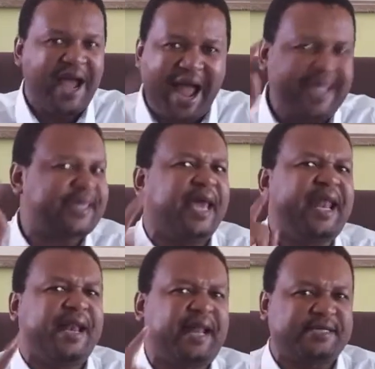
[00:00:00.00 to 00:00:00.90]
I
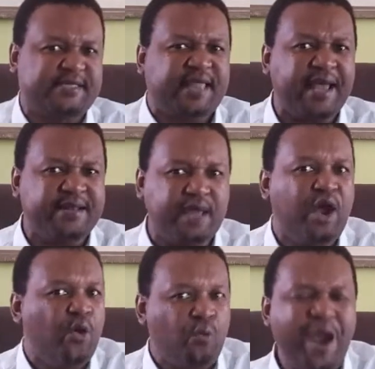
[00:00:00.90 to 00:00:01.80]
can understand
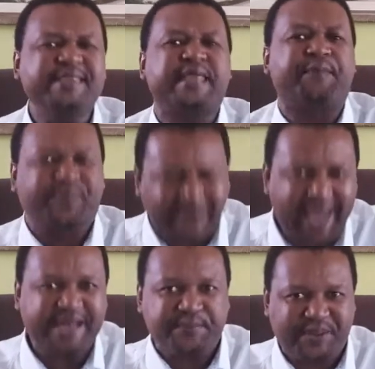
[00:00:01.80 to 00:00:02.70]
when the
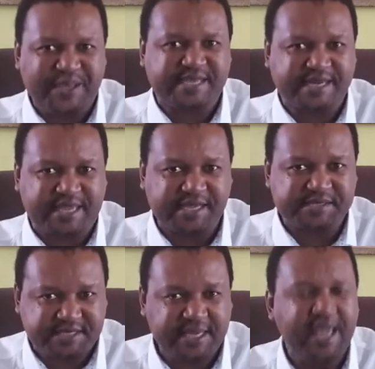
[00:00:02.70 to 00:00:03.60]
blind person can
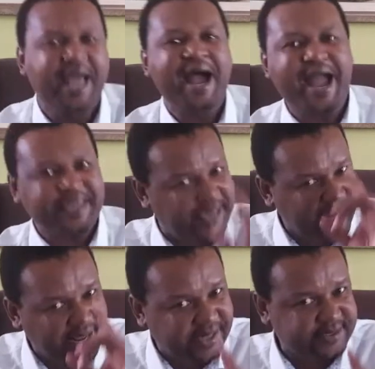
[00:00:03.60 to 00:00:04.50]
see. I
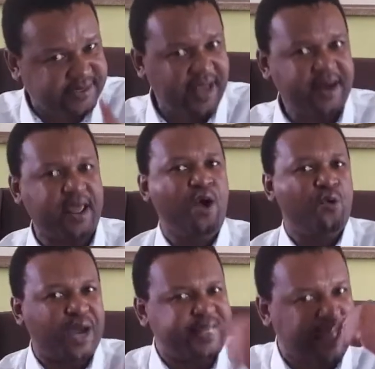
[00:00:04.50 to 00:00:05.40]
can understand
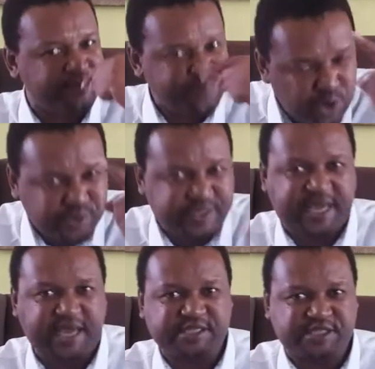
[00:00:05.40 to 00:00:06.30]
when the
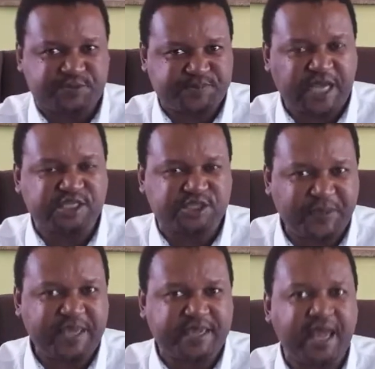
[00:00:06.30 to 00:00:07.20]
mute can, can
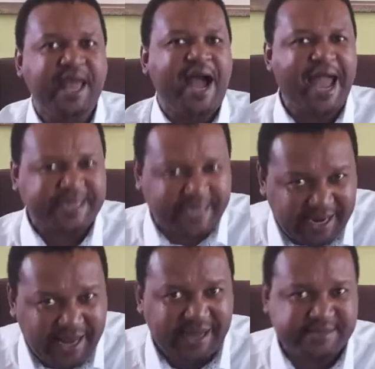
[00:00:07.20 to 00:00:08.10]
speak. I
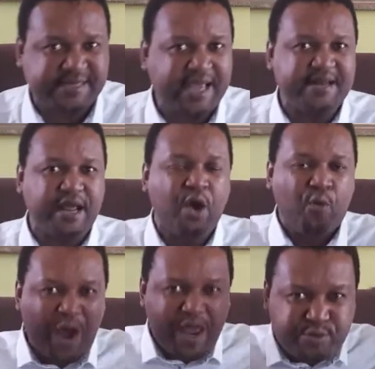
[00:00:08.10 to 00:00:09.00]
can understand
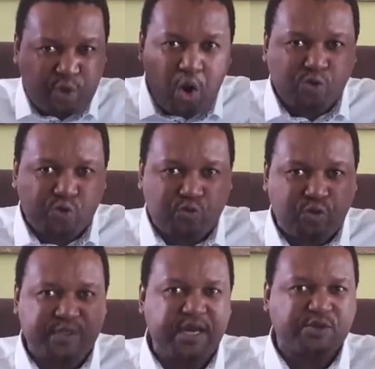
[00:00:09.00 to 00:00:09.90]
when those who
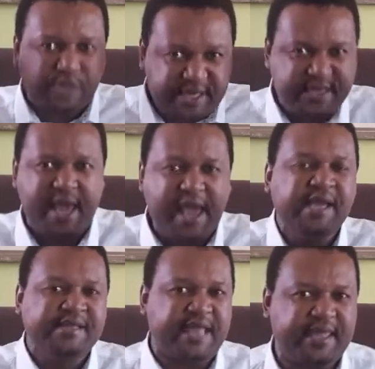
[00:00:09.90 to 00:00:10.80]
could not hear,
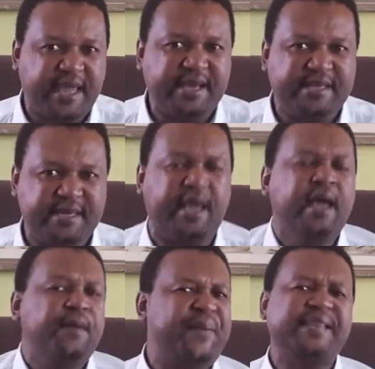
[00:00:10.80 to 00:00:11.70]
they can hear.
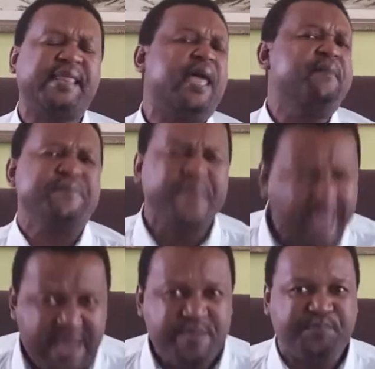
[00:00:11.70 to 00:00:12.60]
But a
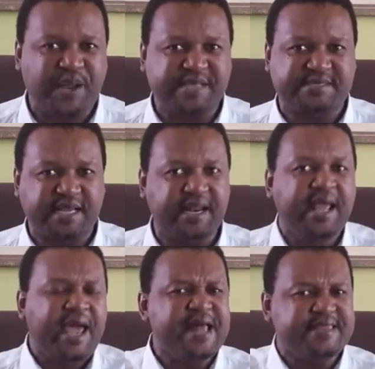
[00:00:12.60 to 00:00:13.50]
maimed person,
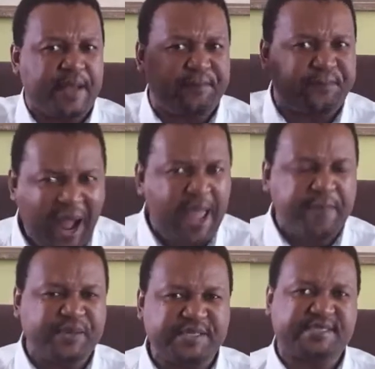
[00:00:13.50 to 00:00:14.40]
and the
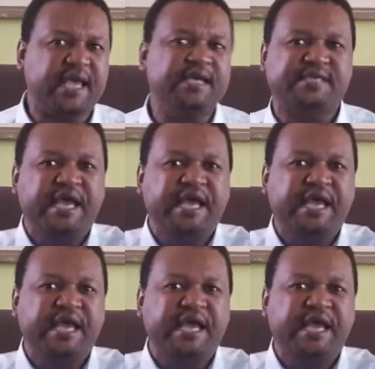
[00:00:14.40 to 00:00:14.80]
Bible says